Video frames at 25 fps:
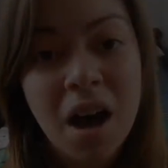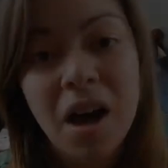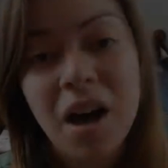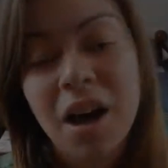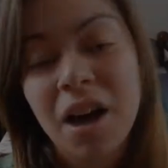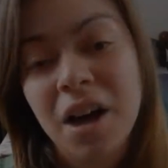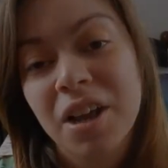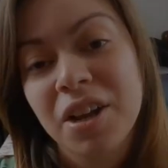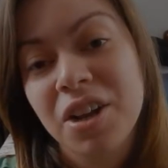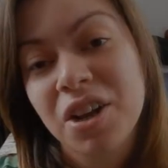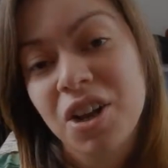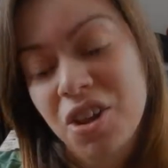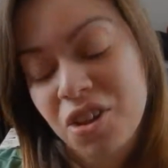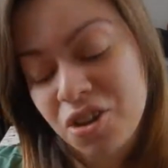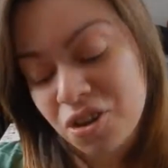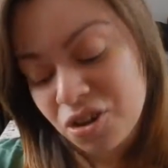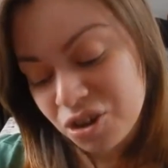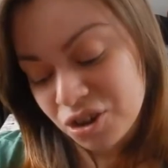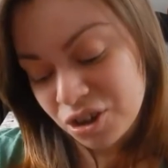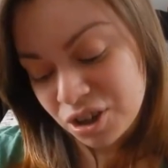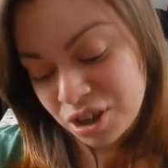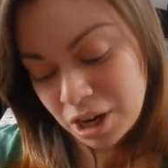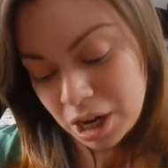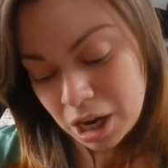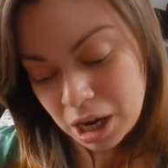Another
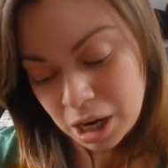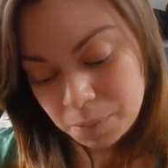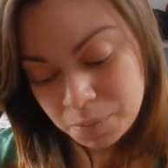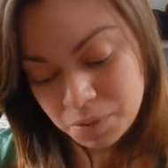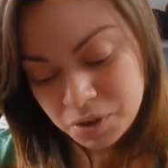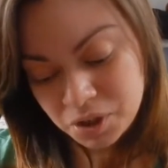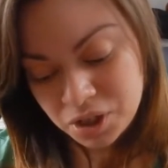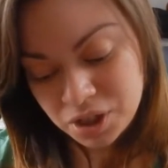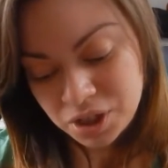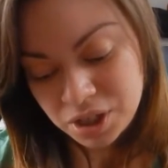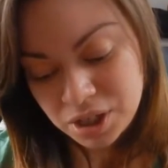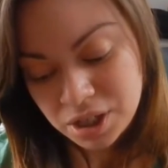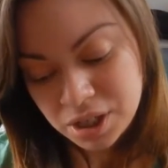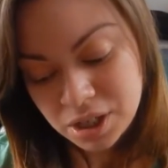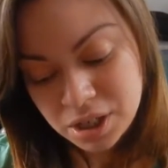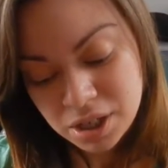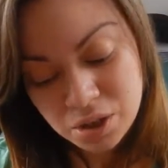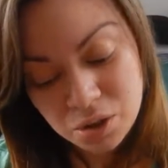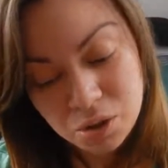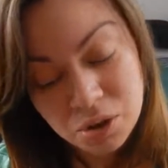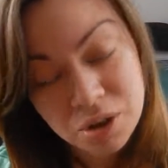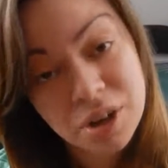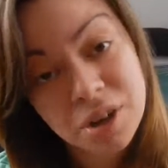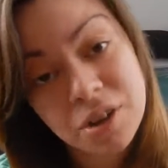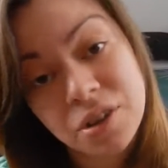good option,
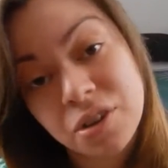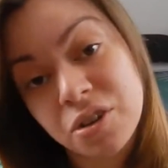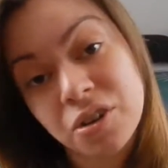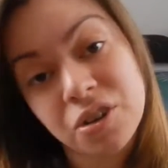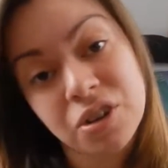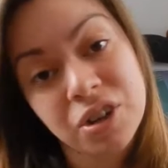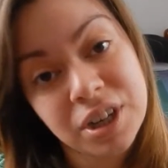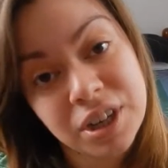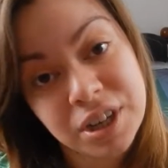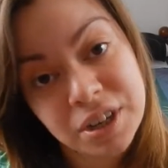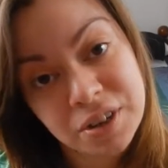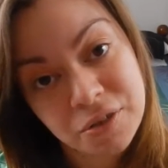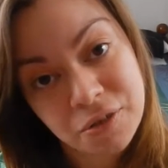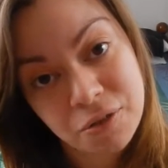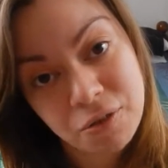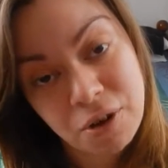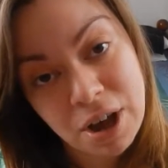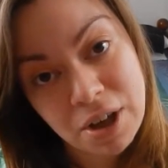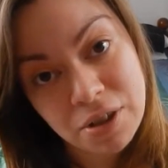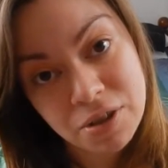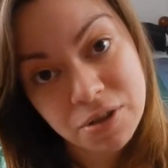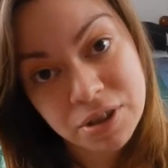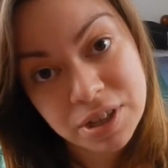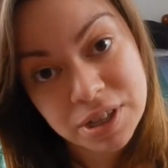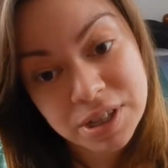or another good gift
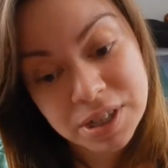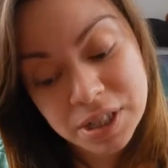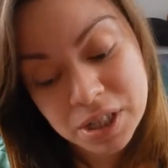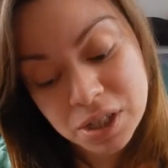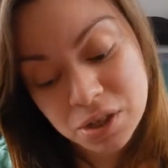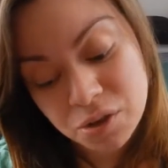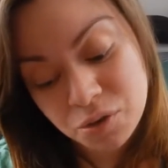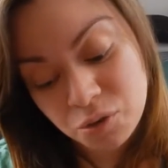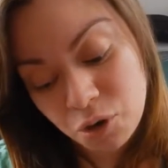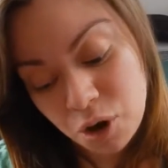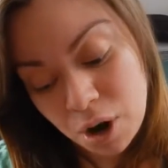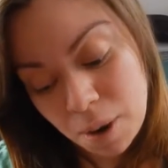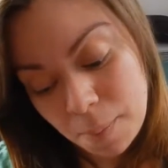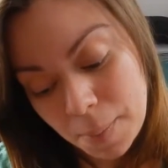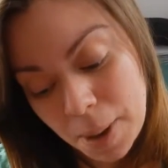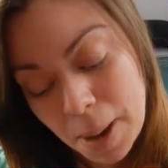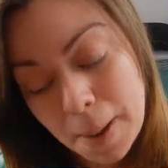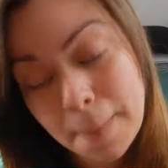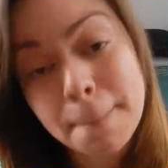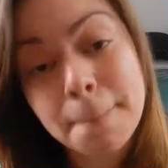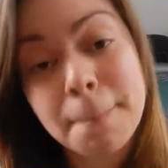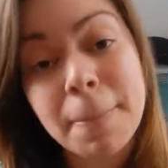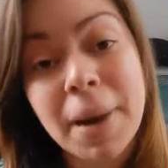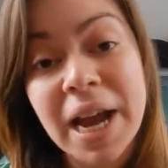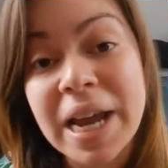rather, this is from
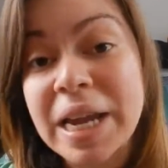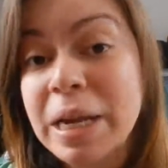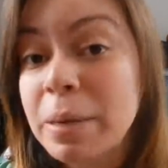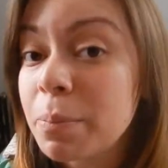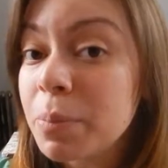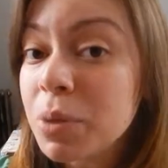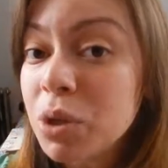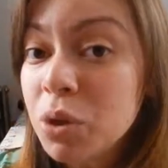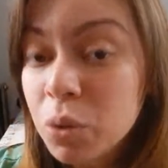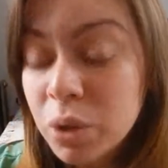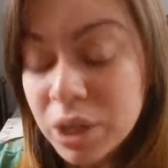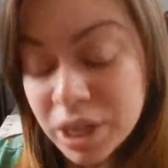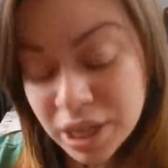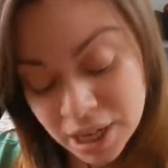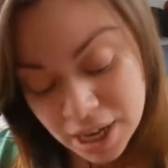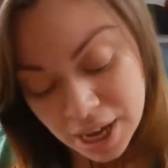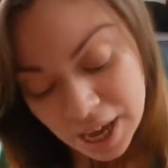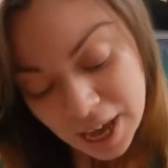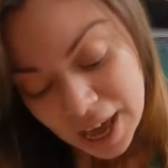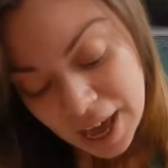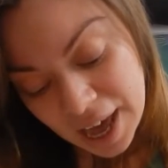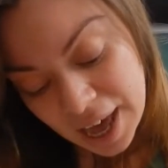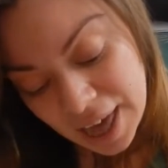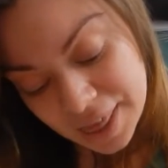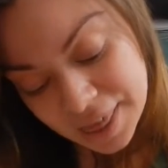Bite Beauty,
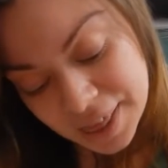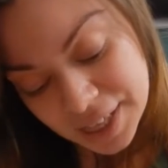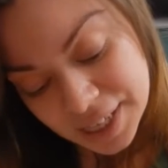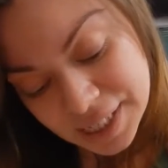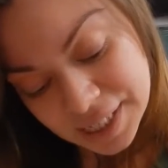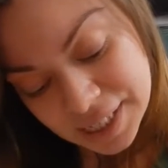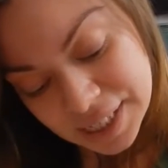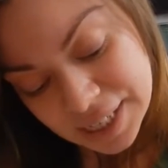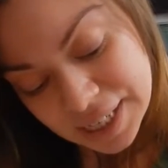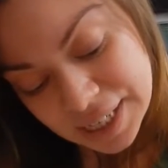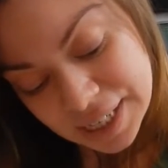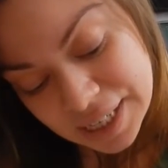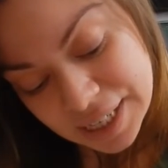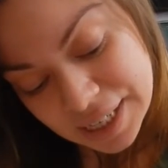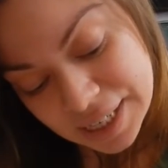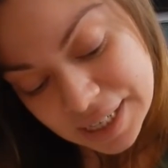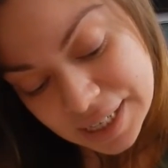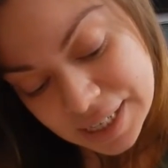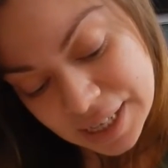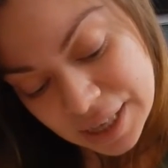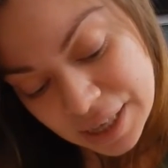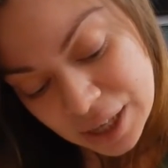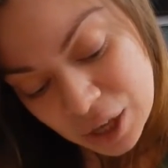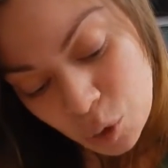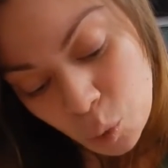and this
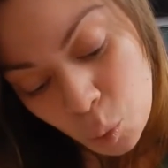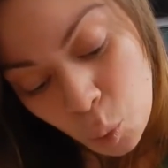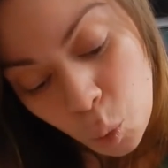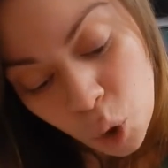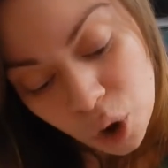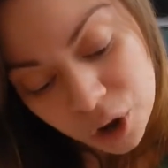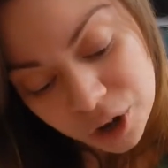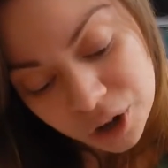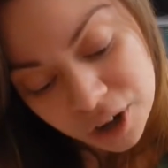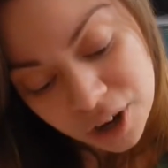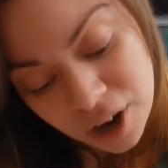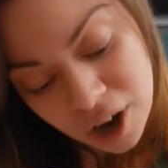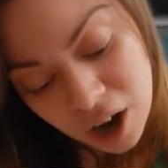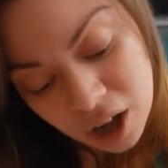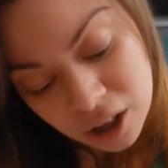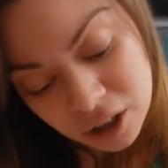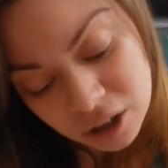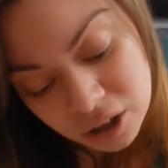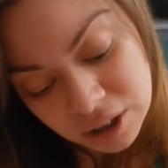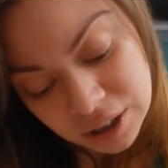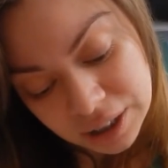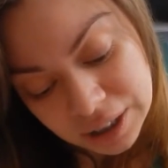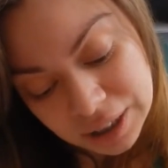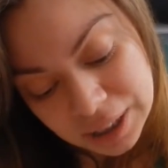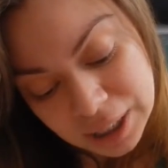is the
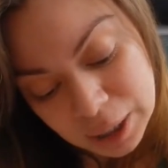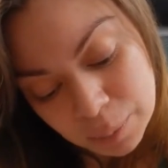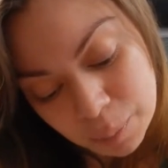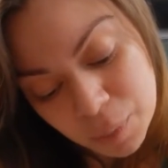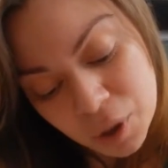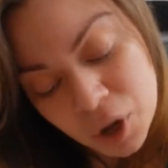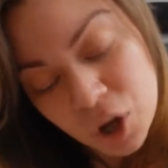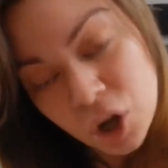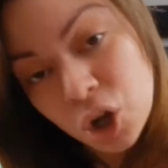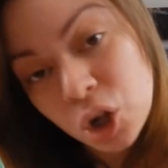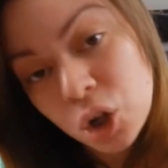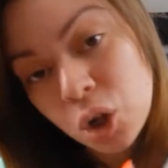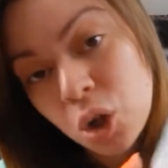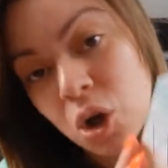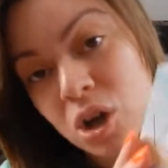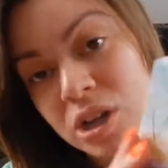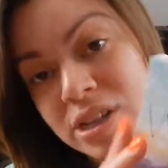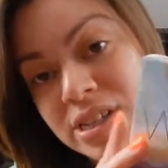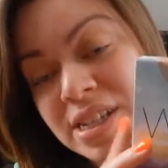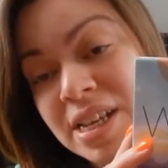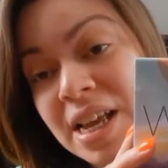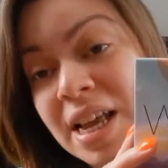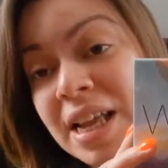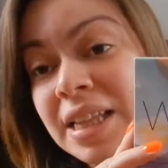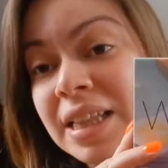Watercolor Lip
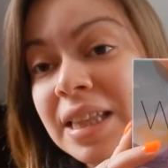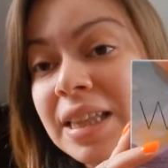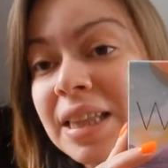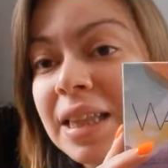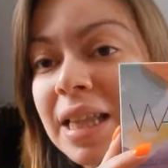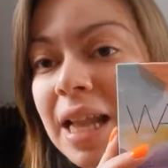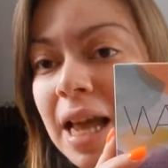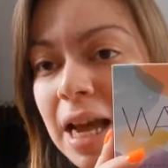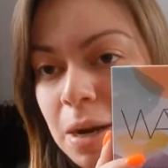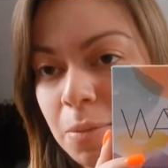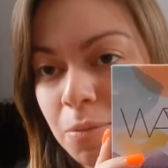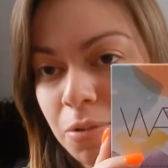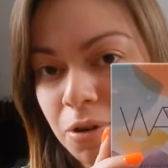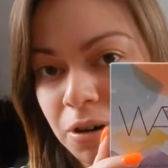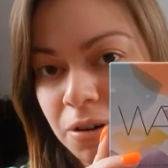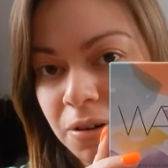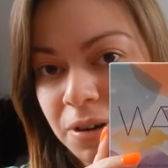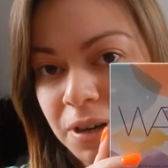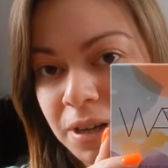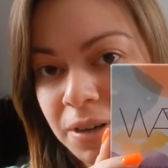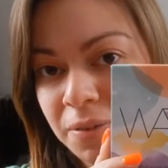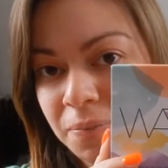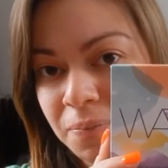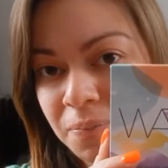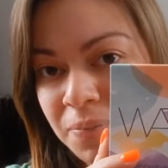Gloss
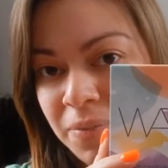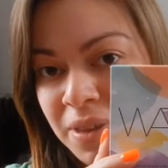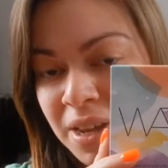Library.